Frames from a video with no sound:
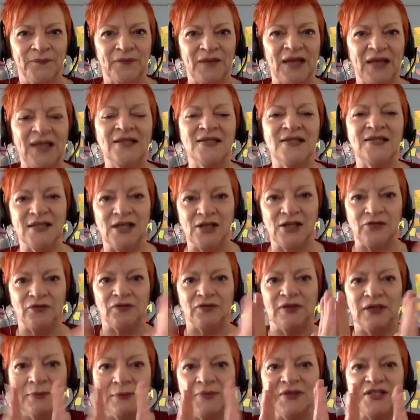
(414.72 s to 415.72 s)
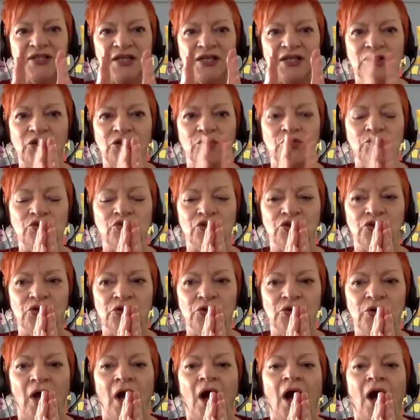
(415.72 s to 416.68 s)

Instead of limiting you to,